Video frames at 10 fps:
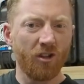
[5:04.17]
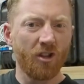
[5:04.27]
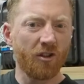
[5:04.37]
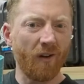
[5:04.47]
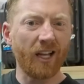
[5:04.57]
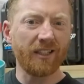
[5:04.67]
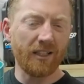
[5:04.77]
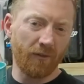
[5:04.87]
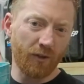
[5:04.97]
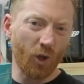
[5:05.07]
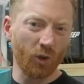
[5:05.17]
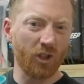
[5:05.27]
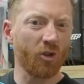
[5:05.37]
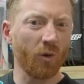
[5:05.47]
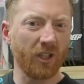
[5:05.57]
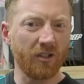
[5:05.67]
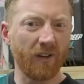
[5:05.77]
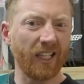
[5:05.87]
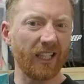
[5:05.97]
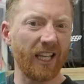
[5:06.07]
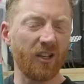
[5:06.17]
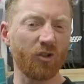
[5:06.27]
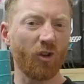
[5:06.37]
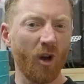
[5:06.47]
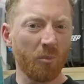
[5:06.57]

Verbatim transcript: They're ideal for not only soaking your regulators,